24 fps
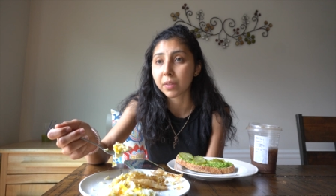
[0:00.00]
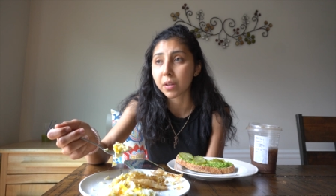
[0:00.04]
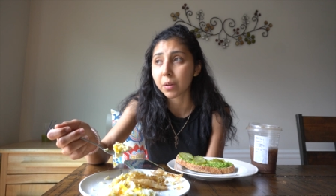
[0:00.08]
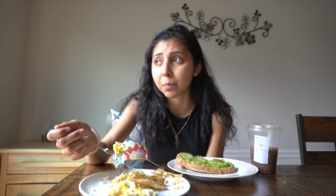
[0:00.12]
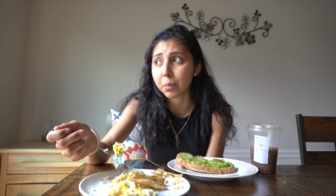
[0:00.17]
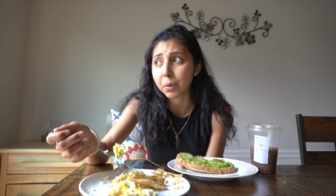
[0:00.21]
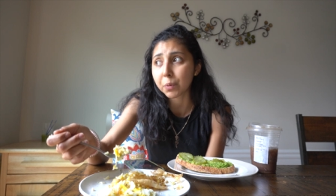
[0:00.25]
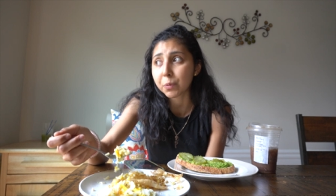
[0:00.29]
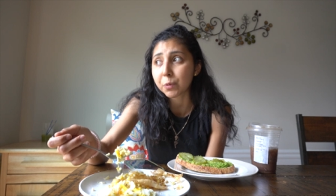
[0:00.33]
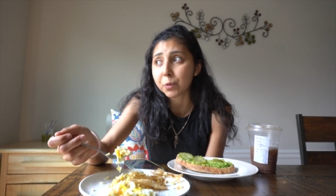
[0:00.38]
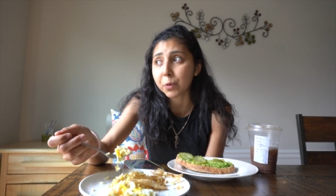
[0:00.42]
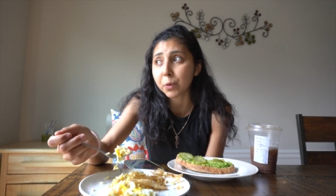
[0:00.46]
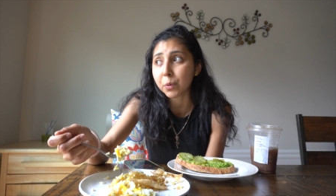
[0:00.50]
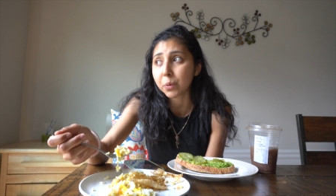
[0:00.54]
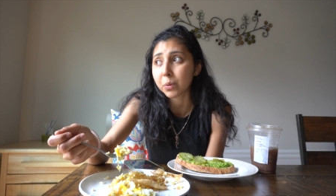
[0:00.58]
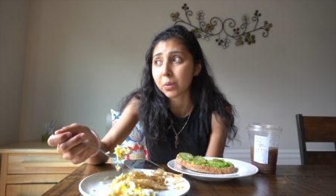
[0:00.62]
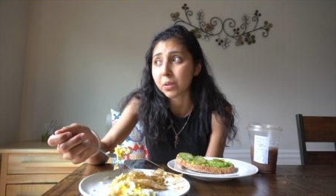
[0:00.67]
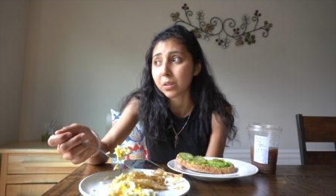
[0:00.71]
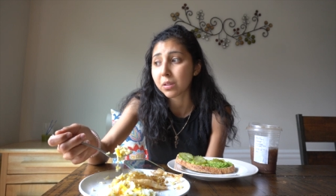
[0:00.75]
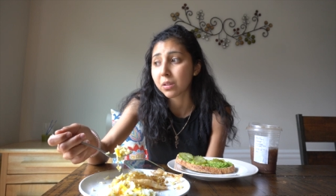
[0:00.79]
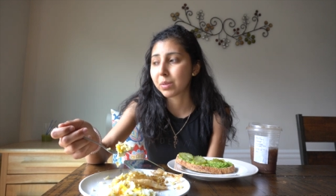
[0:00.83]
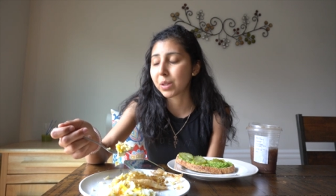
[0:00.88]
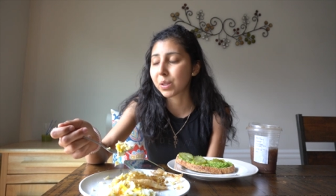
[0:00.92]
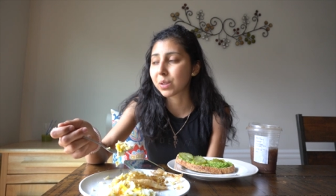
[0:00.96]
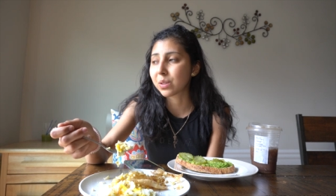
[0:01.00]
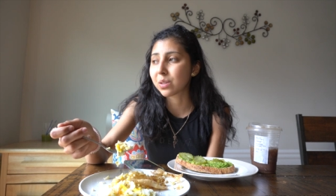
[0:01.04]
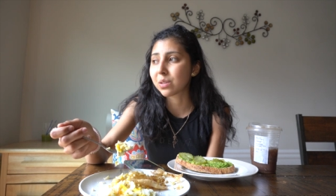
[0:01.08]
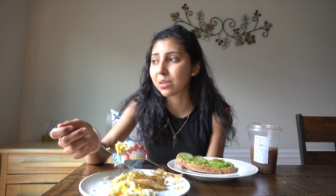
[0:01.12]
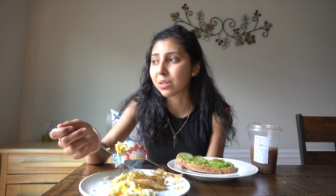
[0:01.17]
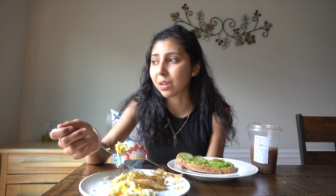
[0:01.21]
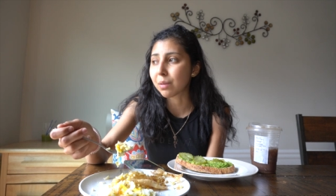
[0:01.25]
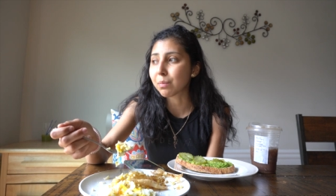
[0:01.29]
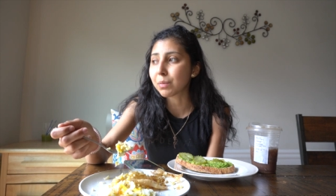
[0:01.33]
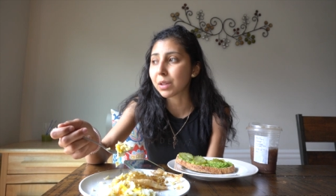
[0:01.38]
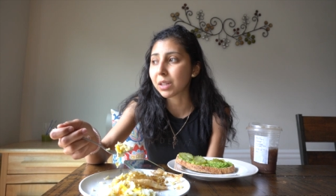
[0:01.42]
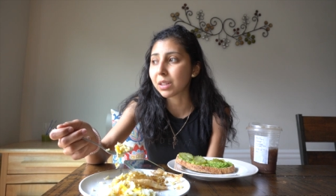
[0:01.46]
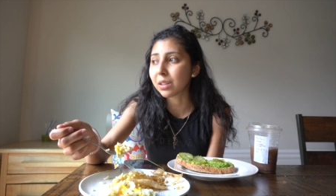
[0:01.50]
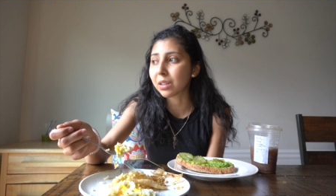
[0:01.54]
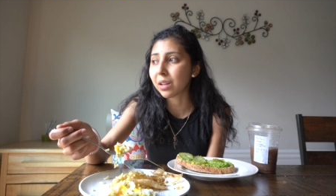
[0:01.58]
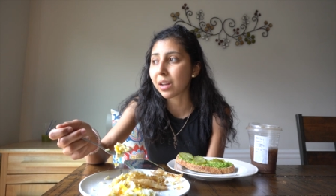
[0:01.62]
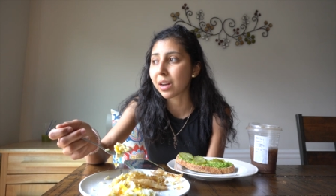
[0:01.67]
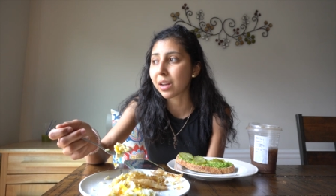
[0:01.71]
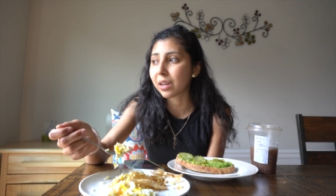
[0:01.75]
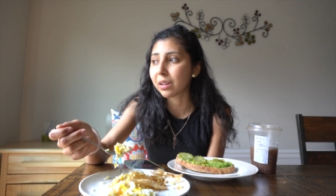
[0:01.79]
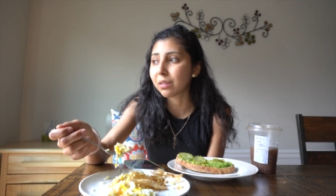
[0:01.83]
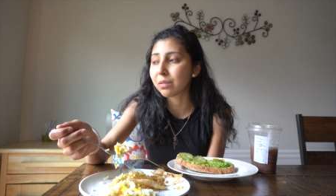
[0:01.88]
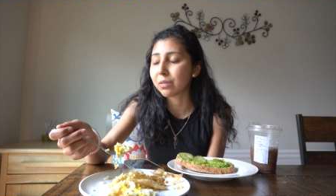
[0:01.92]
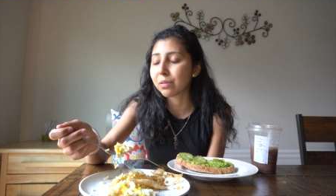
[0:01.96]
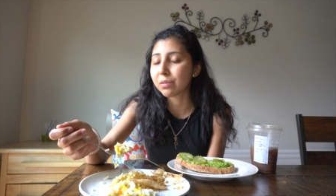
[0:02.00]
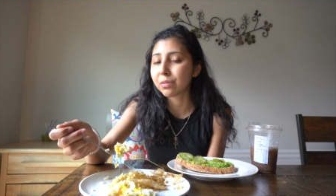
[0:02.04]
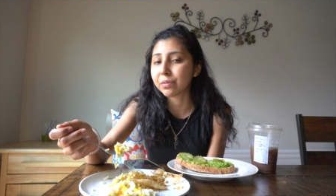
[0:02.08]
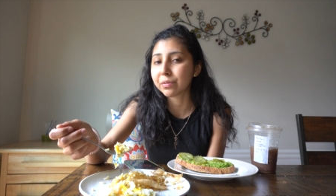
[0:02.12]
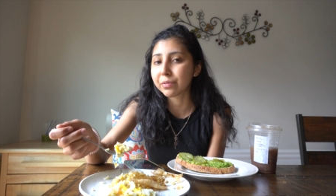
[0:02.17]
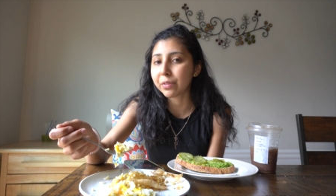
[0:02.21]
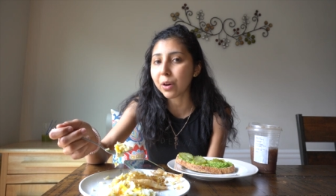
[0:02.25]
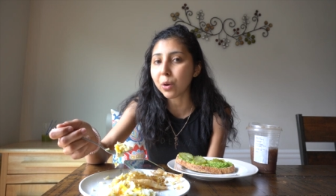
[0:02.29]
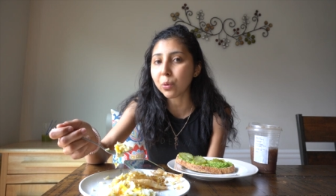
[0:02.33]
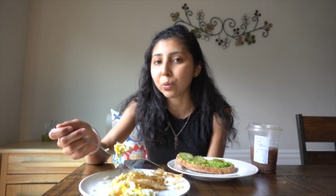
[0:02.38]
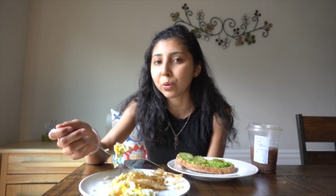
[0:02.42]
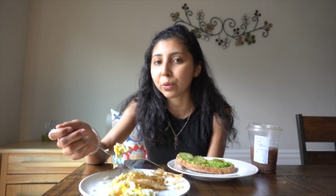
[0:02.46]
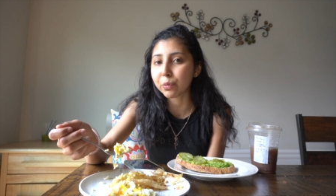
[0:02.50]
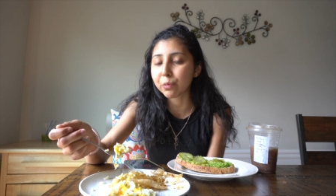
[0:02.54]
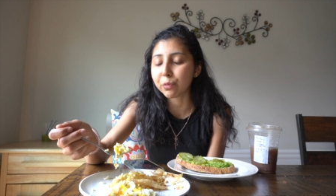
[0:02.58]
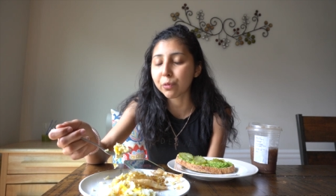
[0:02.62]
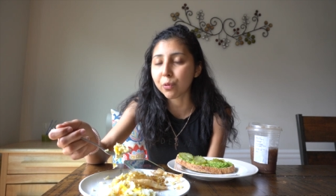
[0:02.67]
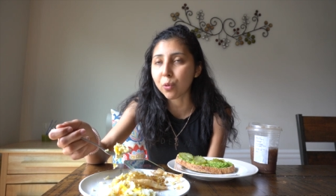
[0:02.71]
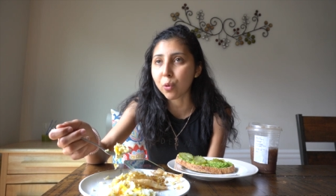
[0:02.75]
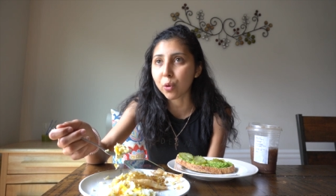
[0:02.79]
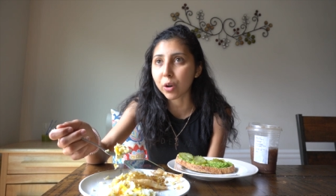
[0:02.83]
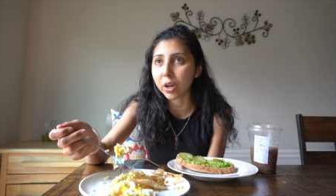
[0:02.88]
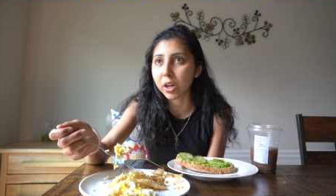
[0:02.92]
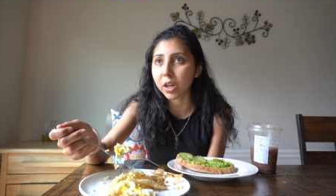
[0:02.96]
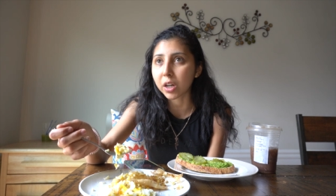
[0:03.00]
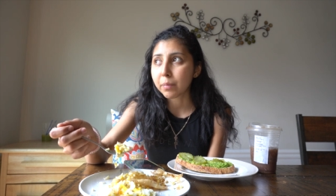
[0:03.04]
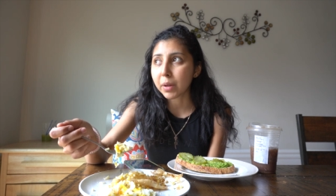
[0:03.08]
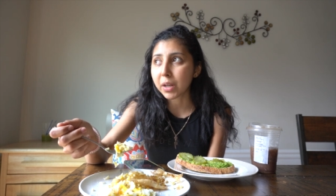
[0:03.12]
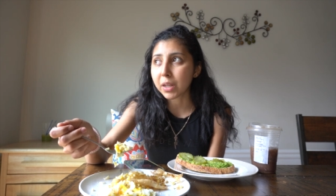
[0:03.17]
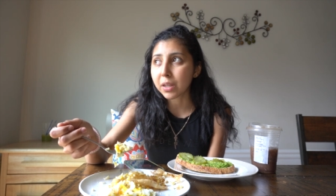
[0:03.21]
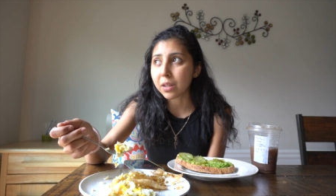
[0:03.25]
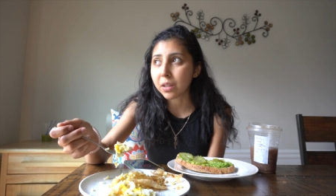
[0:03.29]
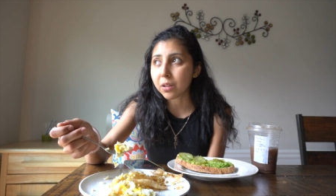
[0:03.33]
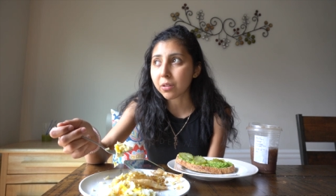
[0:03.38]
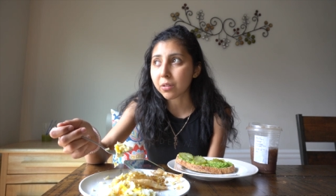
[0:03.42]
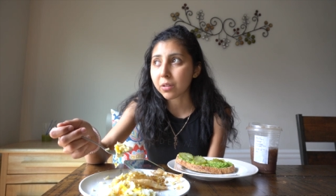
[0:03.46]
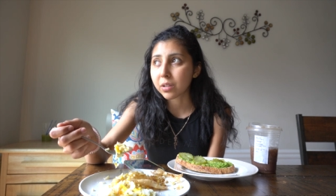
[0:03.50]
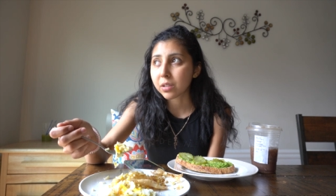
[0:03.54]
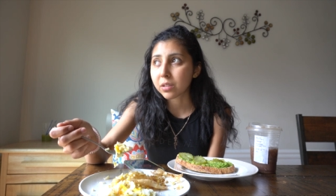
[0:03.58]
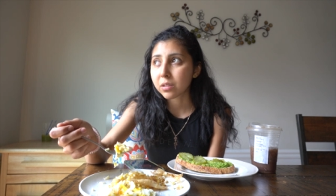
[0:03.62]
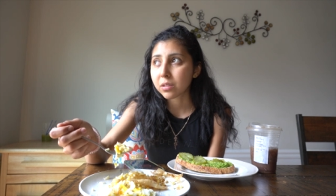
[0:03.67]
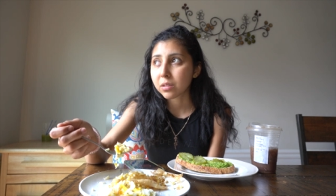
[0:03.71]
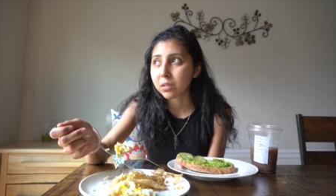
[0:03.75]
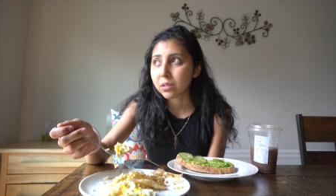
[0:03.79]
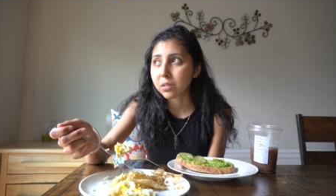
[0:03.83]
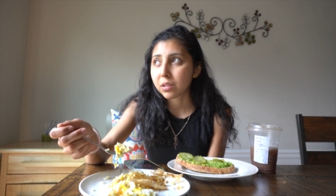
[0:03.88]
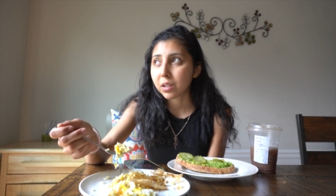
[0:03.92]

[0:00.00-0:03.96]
about food because it's something that I fought for many years.